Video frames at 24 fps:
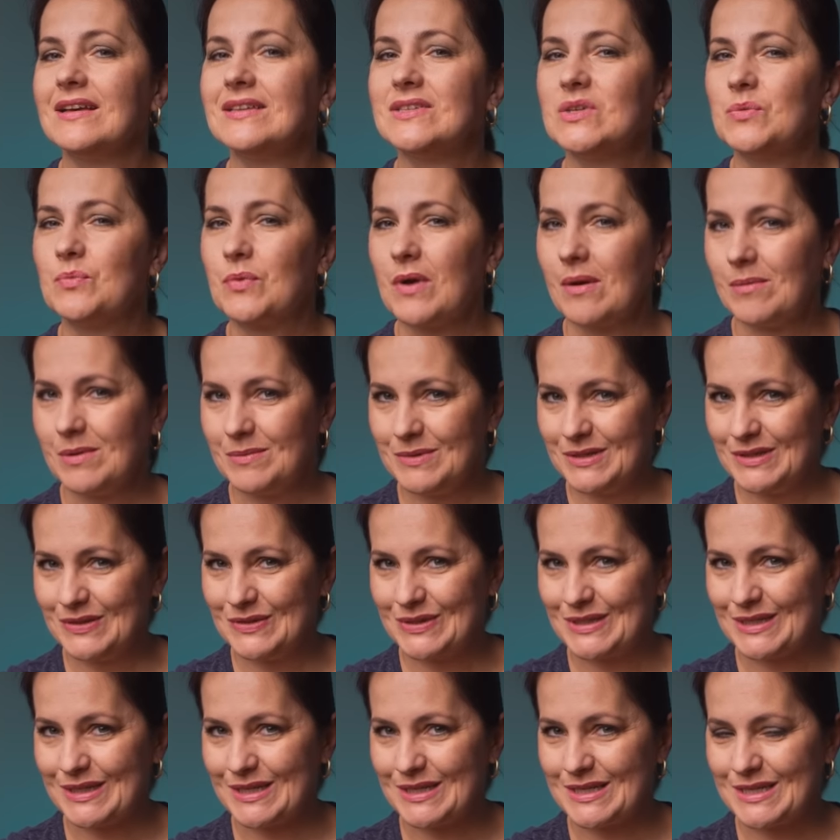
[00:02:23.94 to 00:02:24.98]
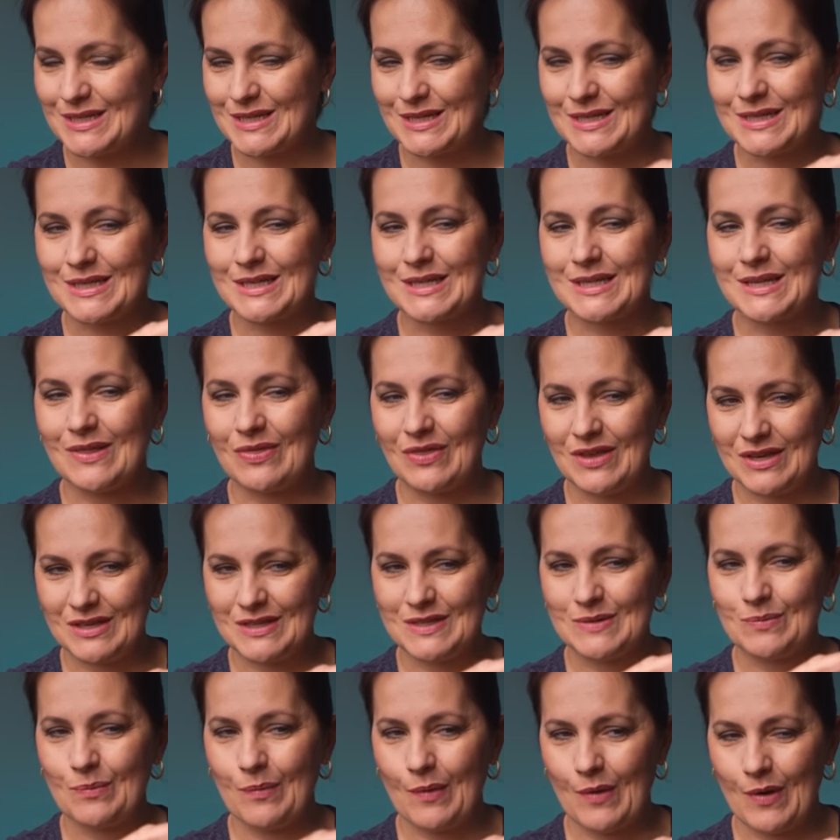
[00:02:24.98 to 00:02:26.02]
As you probably noticed,
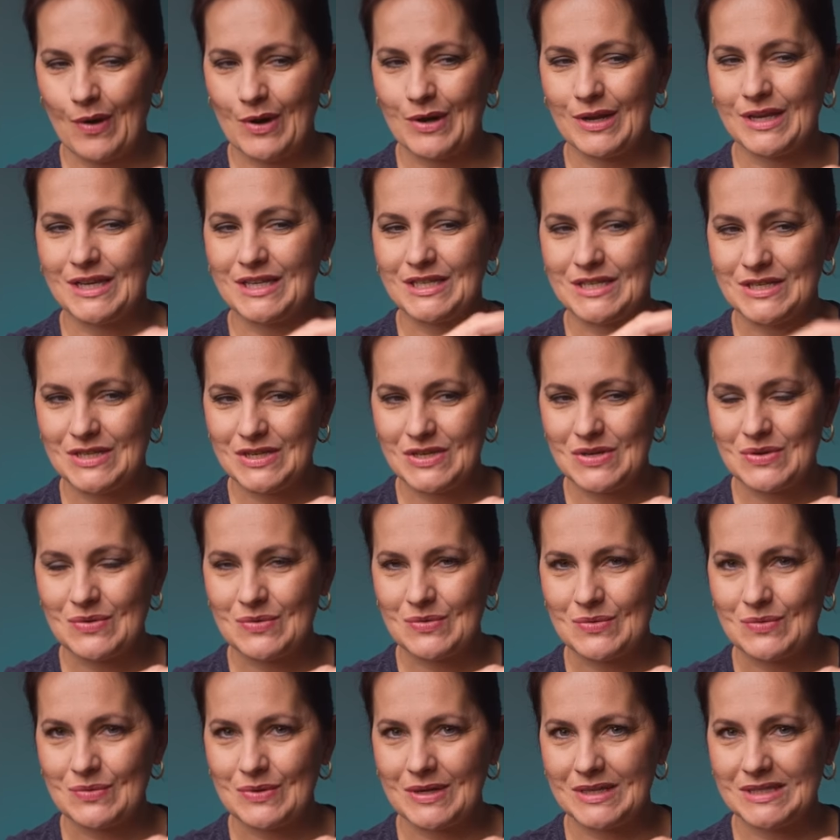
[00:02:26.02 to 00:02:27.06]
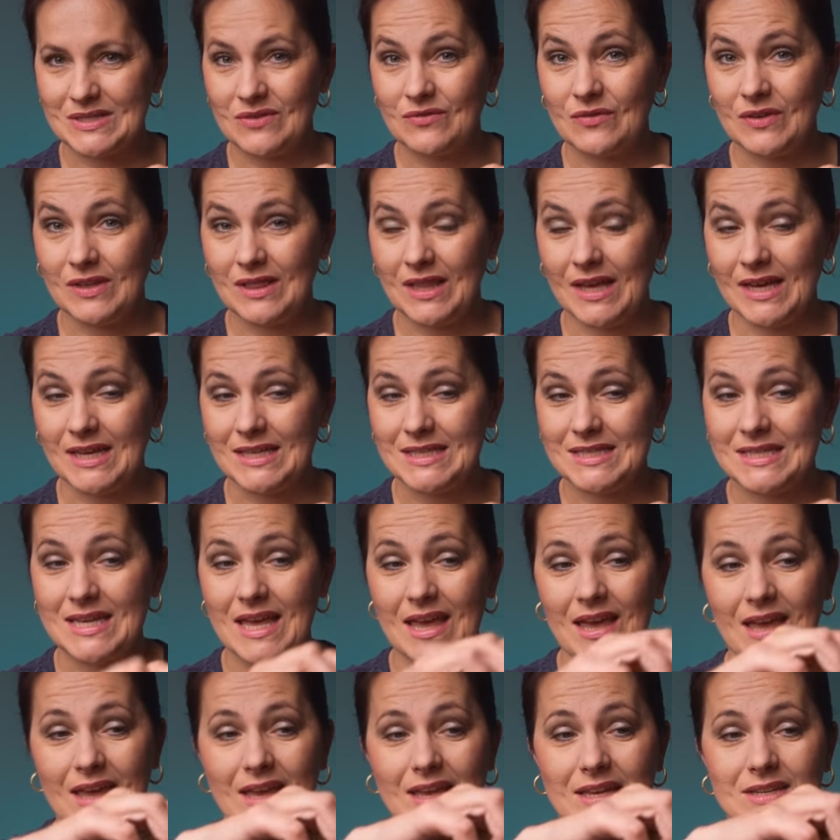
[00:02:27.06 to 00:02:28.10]
this part is new. It's a fill-light
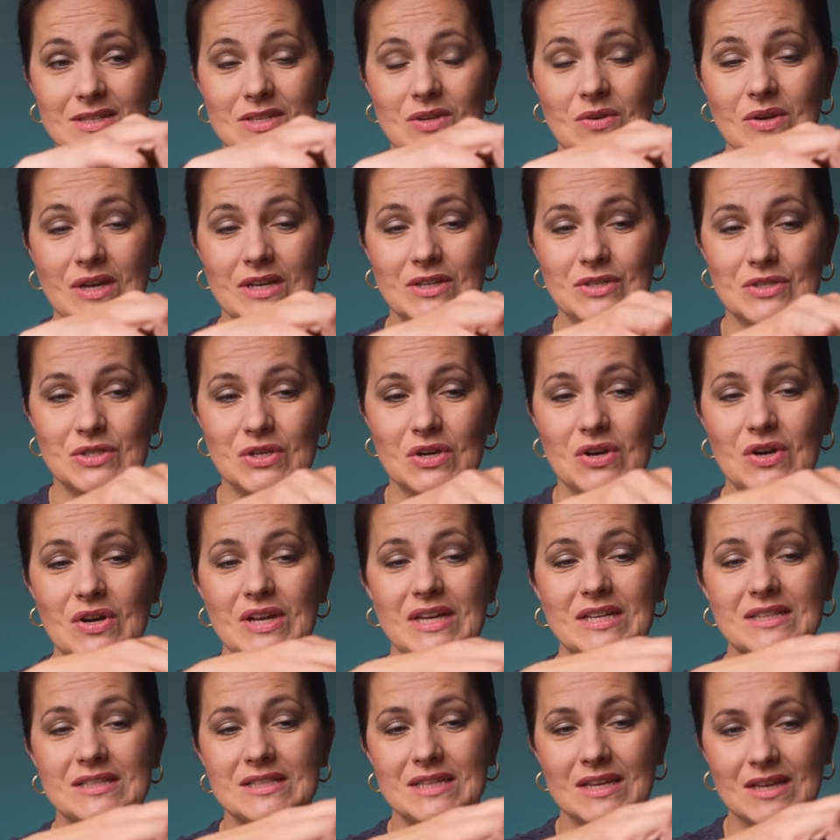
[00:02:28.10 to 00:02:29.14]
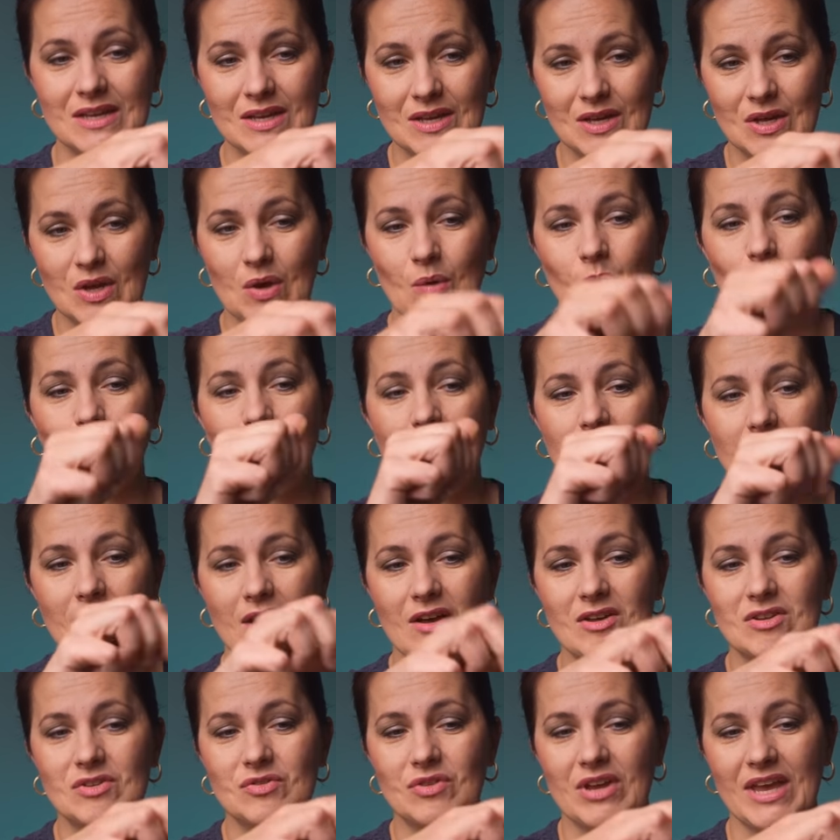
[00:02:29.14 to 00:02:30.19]
and you can turn it
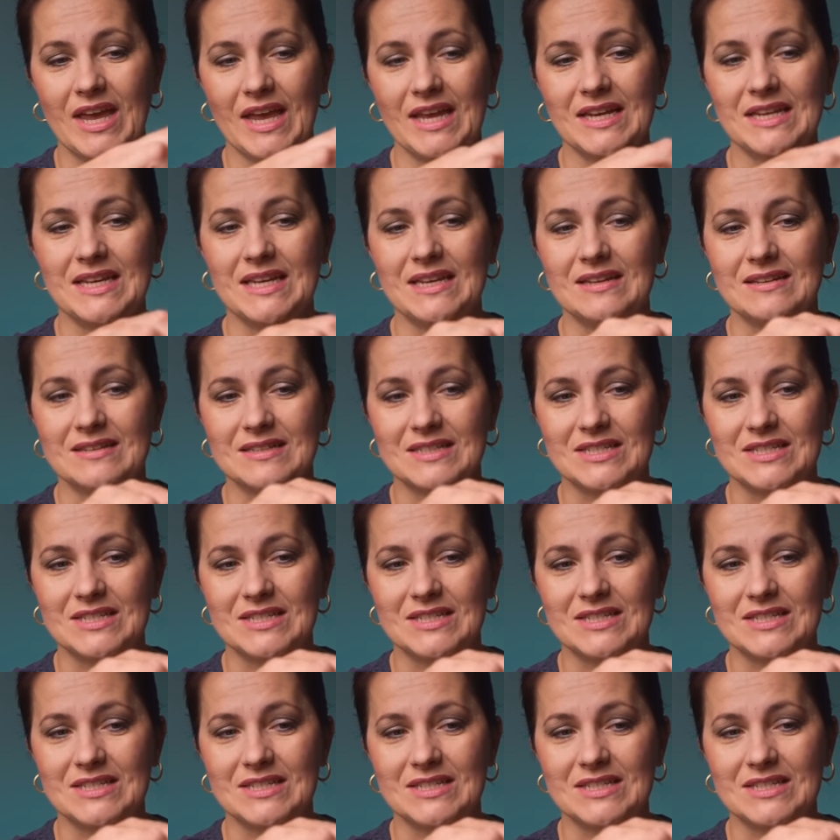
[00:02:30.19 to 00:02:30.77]
180